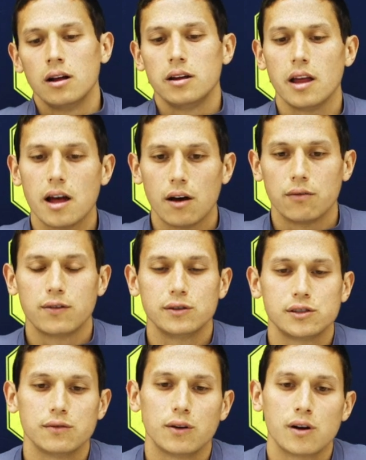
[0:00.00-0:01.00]
Yeah,
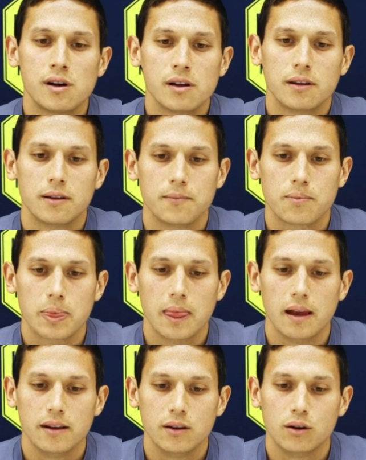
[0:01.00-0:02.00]
first of all,
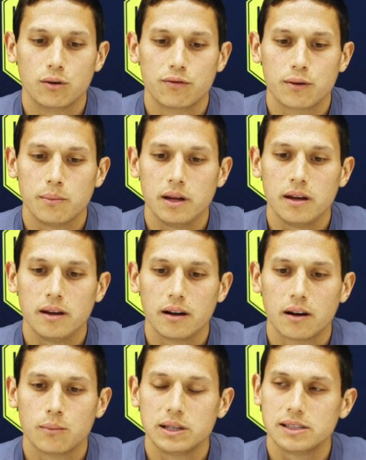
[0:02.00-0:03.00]
you know, for me
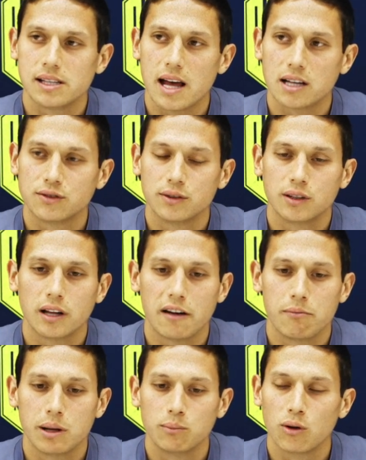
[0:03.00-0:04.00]
coming to Nashville,
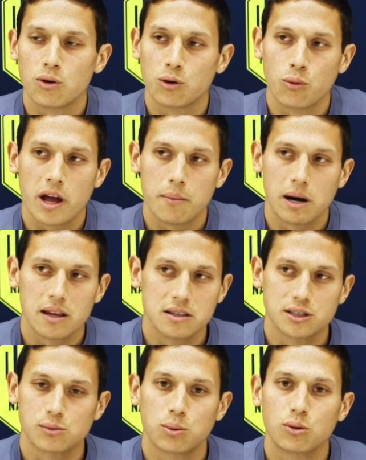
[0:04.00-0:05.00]
I've been blown away by the
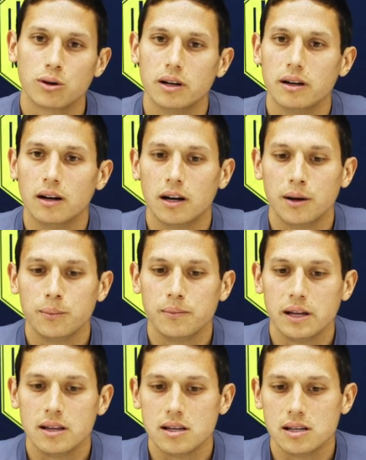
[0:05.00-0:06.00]
support
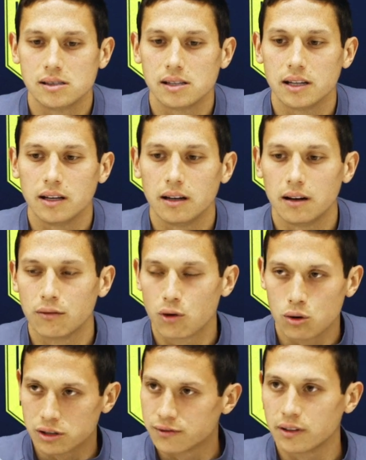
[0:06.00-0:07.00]
in city. Of
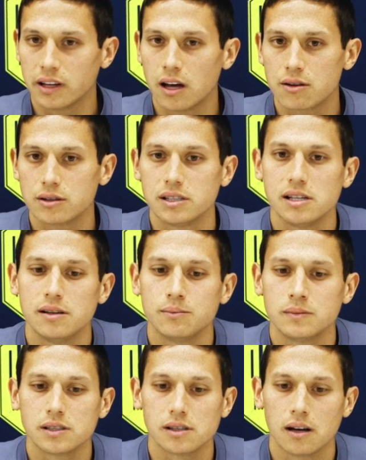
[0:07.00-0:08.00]
course, for the other
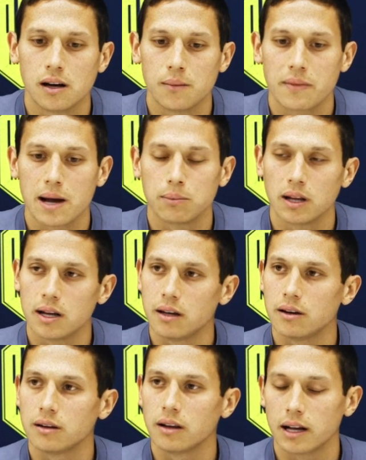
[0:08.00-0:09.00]
teams that play
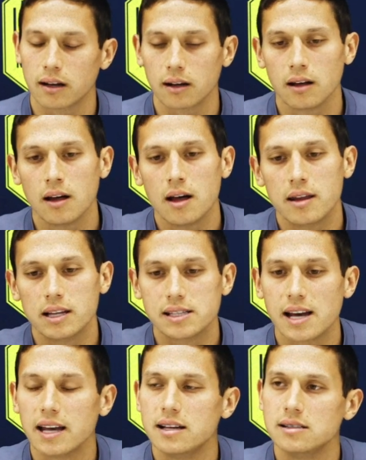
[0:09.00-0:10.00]
here, like the
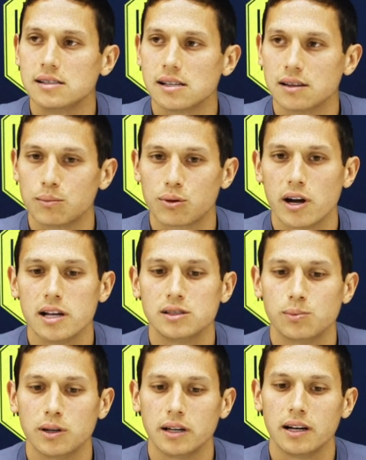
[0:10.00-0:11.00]
Titans and the
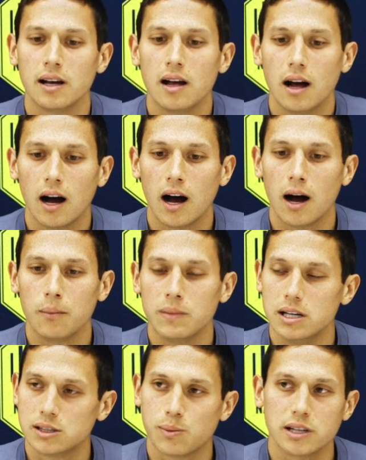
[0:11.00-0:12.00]
Preds, but
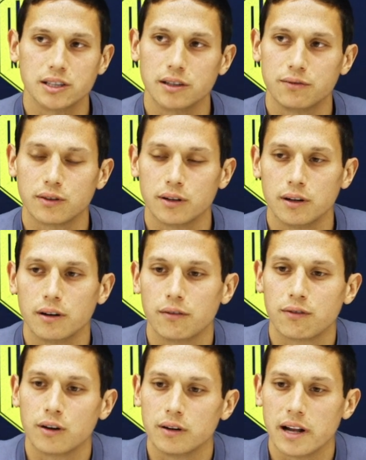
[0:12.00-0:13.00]
especially
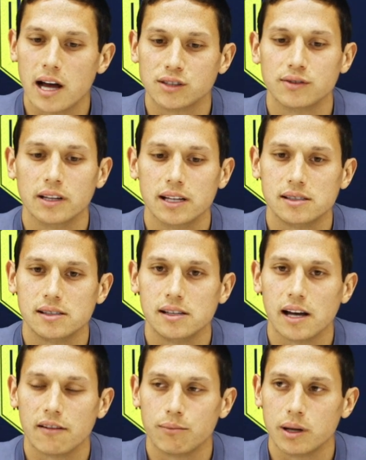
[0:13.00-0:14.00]
for Nashville
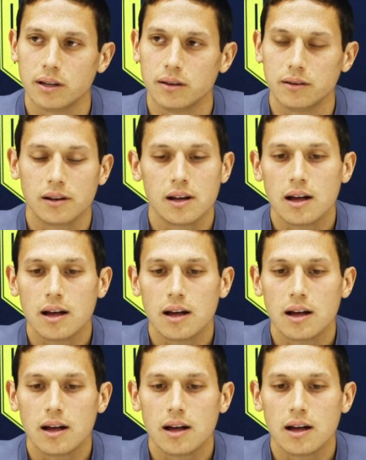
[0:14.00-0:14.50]
SC, I've been